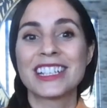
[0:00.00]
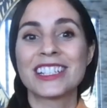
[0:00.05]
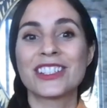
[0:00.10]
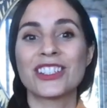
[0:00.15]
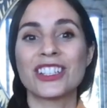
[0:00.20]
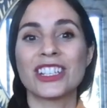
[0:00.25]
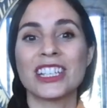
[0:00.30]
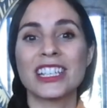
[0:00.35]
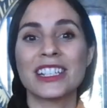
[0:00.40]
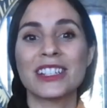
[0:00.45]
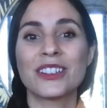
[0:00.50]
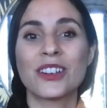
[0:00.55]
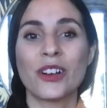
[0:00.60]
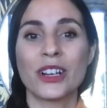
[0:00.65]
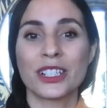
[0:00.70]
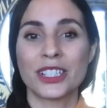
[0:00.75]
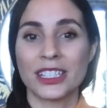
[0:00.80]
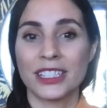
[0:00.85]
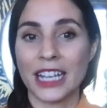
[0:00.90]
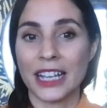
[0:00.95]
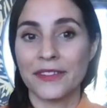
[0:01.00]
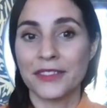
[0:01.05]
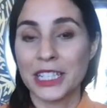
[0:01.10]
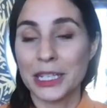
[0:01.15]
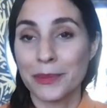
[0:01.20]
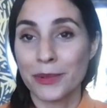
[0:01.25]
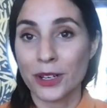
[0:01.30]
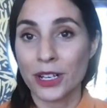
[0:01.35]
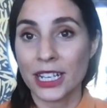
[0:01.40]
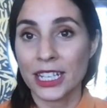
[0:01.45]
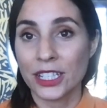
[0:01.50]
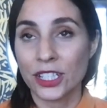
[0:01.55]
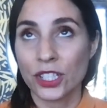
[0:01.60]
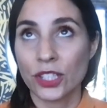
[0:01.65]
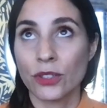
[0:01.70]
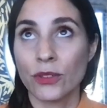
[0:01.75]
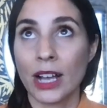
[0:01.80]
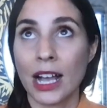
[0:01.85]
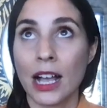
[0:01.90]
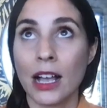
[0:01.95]
She is going to dive deeper
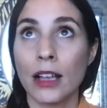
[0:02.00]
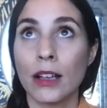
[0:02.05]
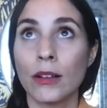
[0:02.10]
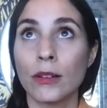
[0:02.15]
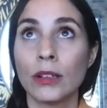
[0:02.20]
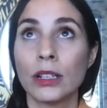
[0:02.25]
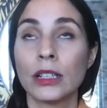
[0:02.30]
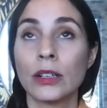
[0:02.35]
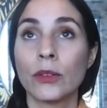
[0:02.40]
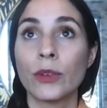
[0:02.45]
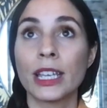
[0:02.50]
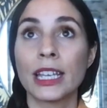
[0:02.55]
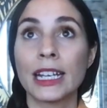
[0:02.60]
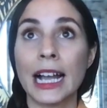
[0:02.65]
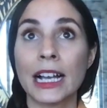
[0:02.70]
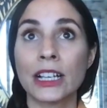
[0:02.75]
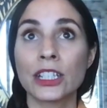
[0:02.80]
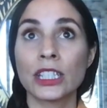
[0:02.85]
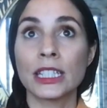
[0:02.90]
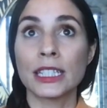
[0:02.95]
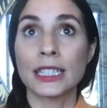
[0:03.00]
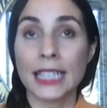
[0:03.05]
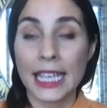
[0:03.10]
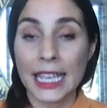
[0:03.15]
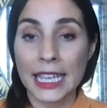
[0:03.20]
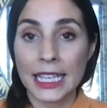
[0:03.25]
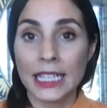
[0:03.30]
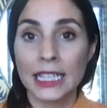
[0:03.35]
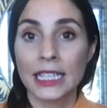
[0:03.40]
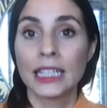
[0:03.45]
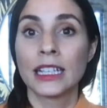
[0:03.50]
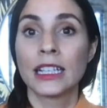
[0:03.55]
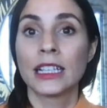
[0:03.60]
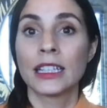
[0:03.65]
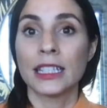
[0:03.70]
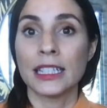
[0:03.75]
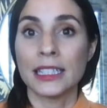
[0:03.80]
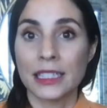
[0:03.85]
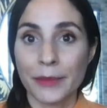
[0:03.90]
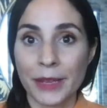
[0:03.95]
into how we can actually take
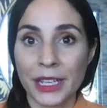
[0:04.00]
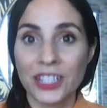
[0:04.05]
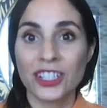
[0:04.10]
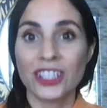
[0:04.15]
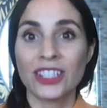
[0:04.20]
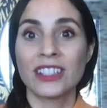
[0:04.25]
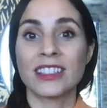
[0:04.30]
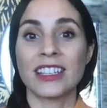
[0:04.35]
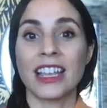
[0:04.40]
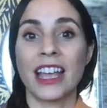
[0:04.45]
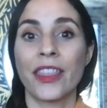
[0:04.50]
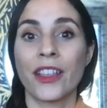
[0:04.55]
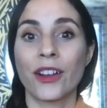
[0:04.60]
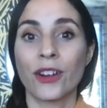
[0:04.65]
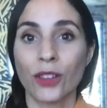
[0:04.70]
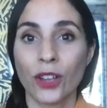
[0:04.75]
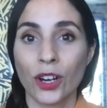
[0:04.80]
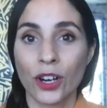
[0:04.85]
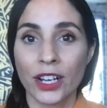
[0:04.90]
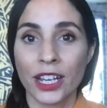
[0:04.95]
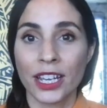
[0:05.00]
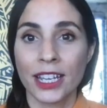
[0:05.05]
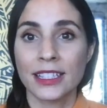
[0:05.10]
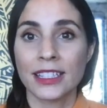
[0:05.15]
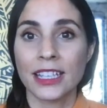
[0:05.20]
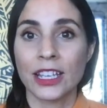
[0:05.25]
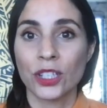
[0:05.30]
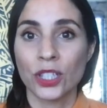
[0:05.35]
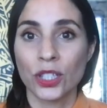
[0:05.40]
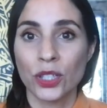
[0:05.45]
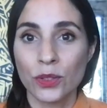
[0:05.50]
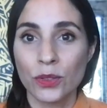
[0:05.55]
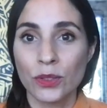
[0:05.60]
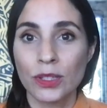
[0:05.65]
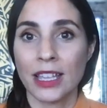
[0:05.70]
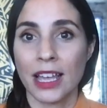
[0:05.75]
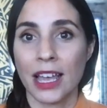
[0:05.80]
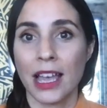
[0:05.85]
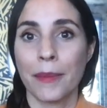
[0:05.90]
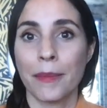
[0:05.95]
these dimensions and their learnings and
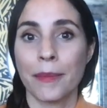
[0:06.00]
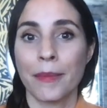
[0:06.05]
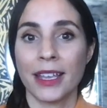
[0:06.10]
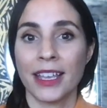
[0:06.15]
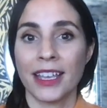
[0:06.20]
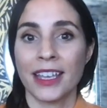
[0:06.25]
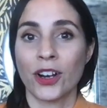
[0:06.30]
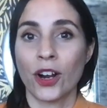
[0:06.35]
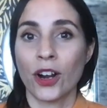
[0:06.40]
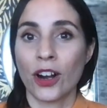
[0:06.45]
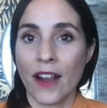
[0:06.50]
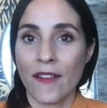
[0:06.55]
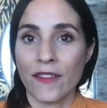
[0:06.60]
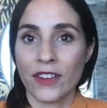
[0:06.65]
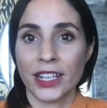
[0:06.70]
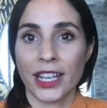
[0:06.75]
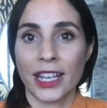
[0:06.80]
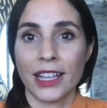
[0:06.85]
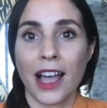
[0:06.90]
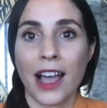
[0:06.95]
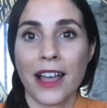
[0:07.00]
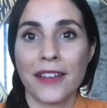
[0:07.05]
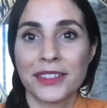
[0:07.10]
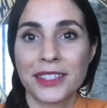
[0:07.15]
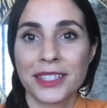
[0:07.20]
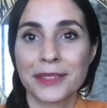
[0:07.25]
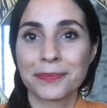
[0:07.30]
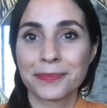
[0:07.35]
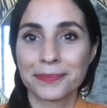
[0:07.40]
use them in our everyday lives.